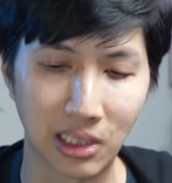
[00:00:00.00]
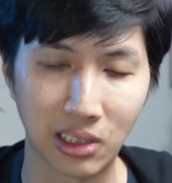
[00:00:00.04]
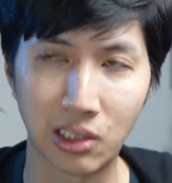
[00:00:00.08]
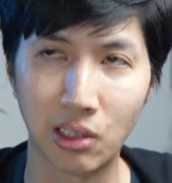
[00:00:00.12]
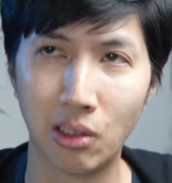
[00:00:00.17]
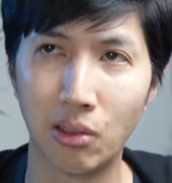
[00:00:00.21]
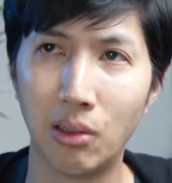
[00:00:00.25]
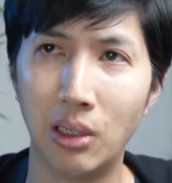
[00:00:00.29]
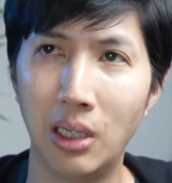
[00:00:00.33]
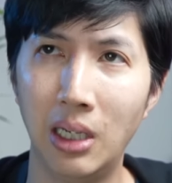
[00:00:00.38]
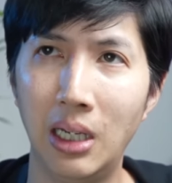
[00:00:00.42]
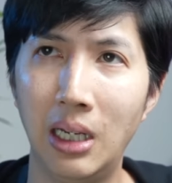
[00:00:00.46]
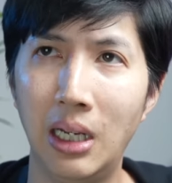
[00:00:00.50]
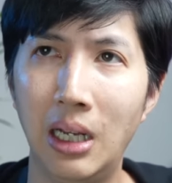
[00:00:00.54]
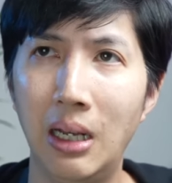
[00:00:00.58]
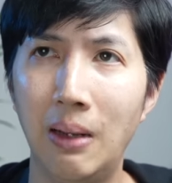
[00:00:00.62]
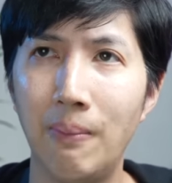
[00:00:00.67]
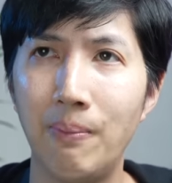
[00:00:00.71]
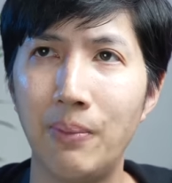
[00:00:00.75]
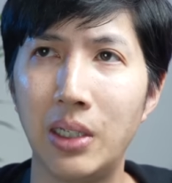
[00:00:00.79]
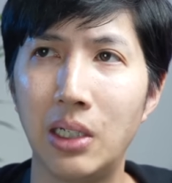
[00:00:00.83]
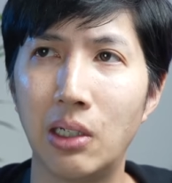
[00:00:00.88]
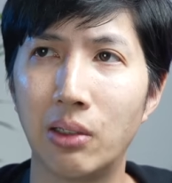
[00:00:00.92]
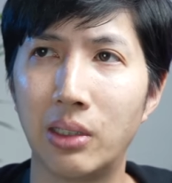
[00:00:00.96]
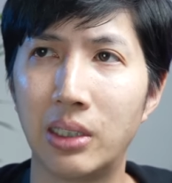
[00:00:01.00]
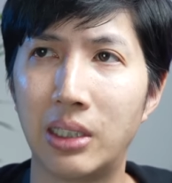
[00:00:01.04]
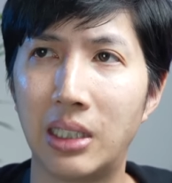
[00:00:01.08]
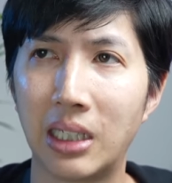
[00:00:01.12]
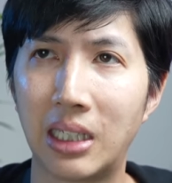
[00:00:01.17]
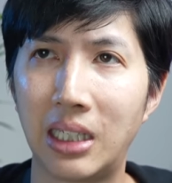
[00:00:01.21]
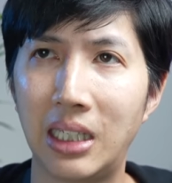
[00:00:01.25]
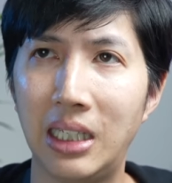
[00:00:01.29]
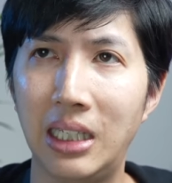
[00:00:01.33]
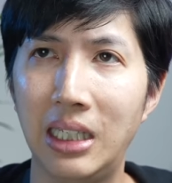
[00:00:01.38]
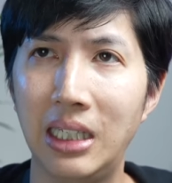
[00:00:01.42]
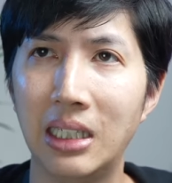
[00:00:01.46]
So you know, the
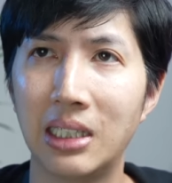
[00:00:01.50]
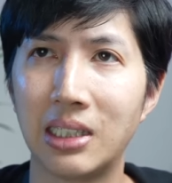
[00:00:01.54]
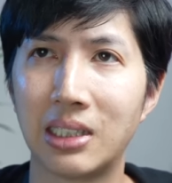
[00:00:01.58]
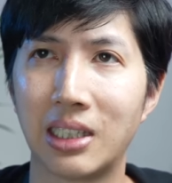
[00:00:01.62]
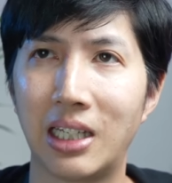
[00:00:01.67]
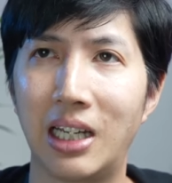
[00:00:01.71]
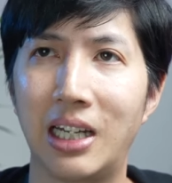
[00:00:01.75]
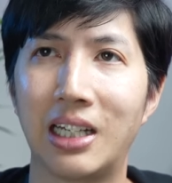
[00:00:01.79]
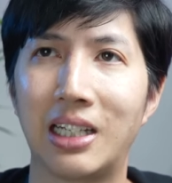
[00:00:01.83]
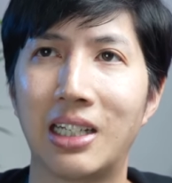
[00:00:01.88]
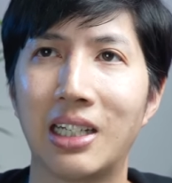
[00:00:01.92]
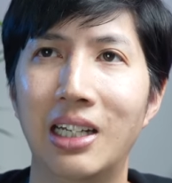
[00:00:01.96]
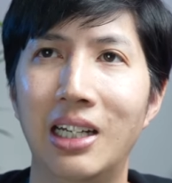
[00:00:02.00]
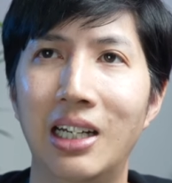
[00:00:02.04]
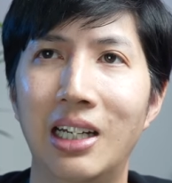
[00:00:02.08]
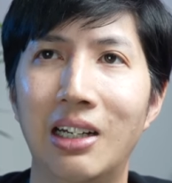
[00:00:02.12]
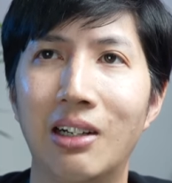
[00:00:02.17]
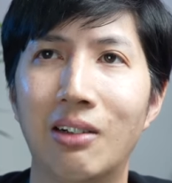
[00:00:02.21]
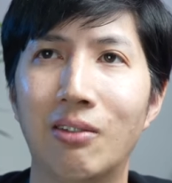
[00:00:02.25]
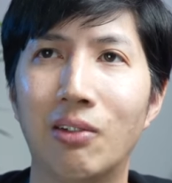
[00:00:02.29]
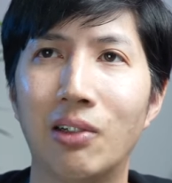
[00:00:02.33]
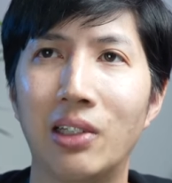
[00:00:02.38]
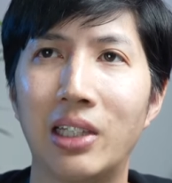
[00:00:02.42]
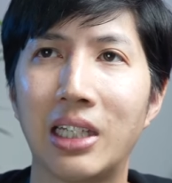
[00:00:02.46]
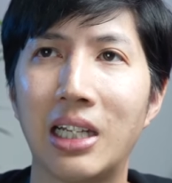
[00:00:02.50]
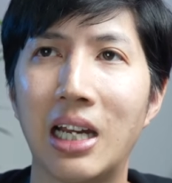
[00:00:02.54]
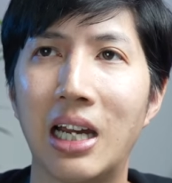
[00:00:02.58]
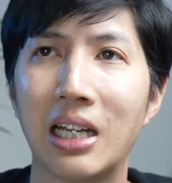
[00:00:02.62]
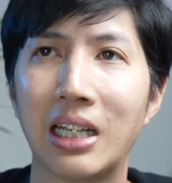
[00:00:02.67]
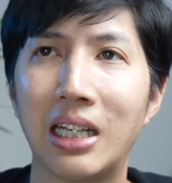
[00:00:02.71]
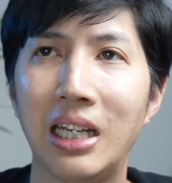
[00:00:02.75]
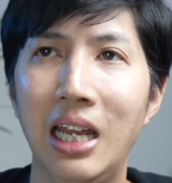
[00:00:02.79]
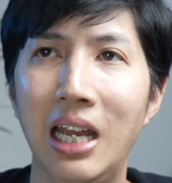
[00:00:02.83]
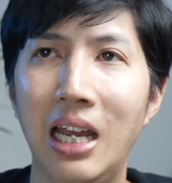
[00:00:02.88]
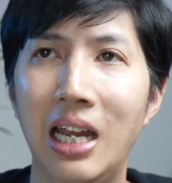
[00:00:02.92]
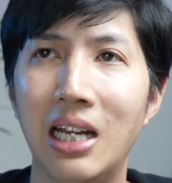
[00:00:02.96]
key is like, well, they got
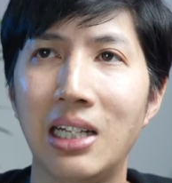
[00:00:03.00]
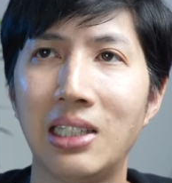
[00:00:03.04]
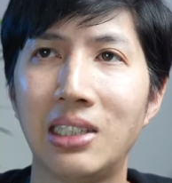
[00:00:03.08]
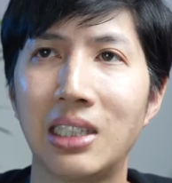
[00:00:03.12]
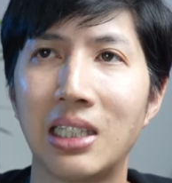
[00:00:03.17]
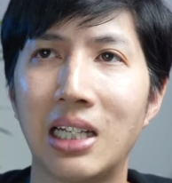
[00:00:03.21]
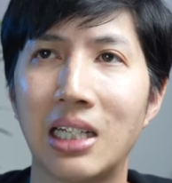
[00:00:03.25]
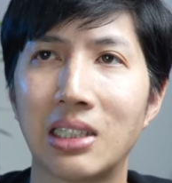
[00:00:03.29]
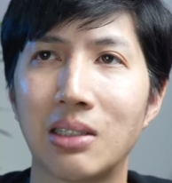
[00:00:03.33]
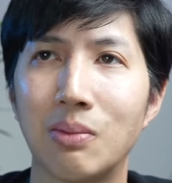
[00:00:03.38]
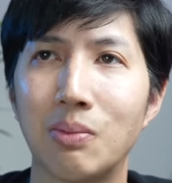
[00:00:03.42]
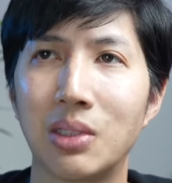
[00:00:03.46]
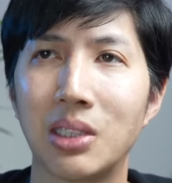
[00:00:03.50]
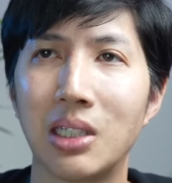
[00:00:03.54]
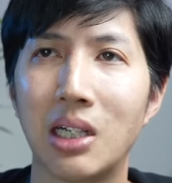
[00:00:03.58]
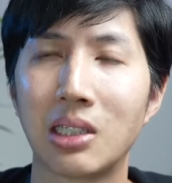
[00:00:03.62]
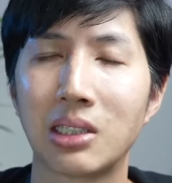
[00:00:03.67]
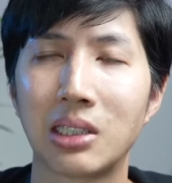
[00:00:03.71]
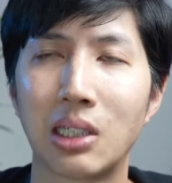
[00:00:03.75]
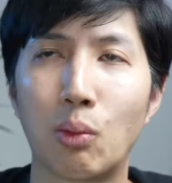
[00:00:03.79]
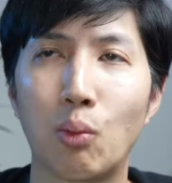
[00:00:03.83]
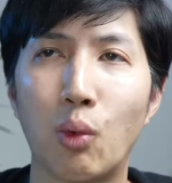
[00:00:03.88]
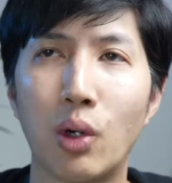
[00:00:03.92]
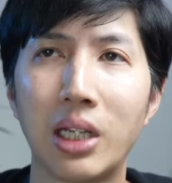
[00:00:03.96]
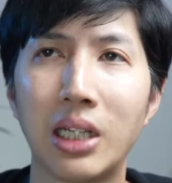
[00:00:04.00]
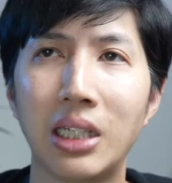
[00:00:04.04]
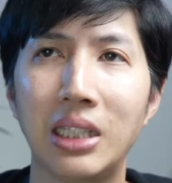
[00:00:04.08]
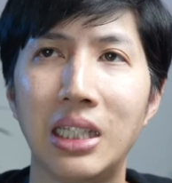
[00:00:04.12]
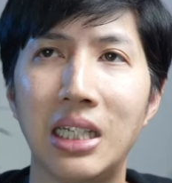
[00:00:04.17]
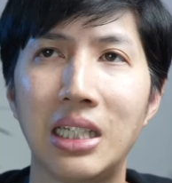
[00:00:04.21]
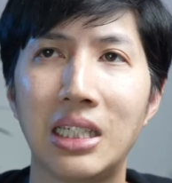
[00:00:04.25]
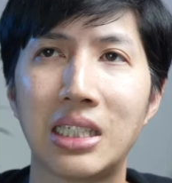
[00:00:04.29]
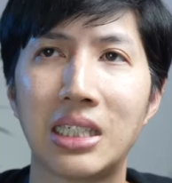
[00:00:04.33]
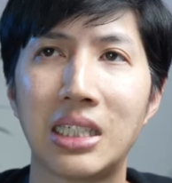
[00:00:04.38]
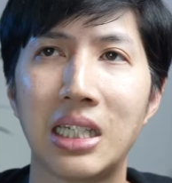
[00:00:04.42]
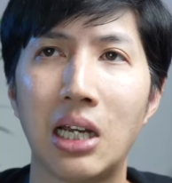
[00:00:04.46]
cash, they got some stocks, like what can
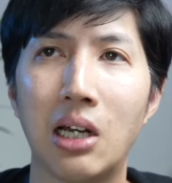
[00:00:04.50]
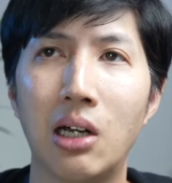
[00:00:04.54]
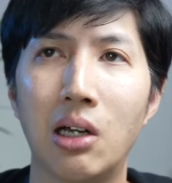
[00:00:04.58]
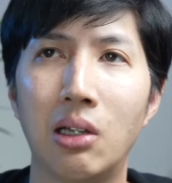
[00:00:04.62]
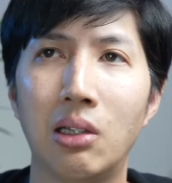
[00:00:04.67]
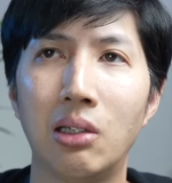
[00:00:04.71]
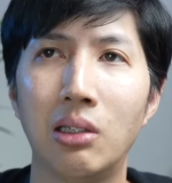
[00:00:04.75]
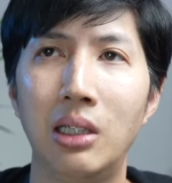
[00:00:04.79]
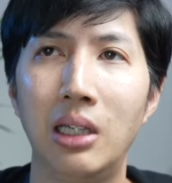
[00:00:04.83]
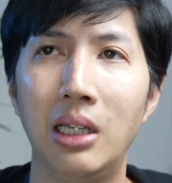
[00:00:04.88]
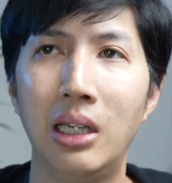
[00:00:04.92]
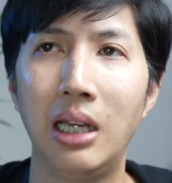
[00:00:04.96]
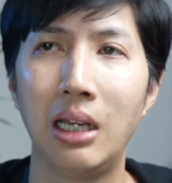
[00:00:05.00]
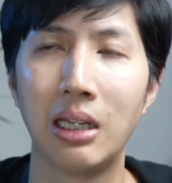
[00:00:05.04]
they sell?